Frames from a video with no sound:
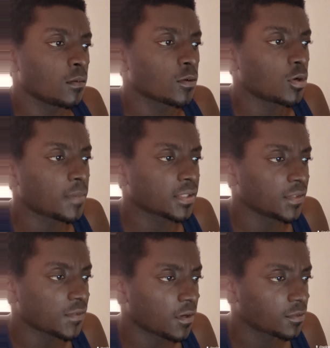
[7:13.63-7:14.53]
Going back to
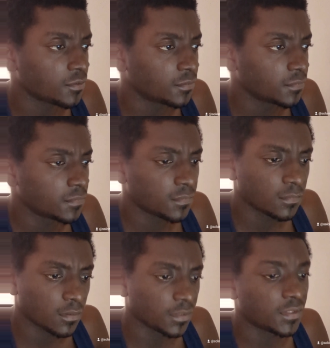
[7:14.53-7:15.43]
this article,
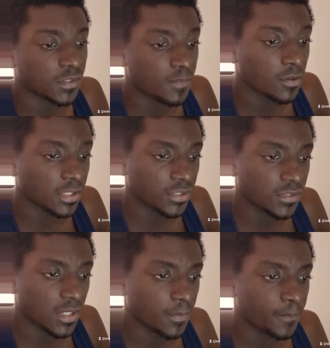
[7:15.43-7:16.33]
or this post, I should say.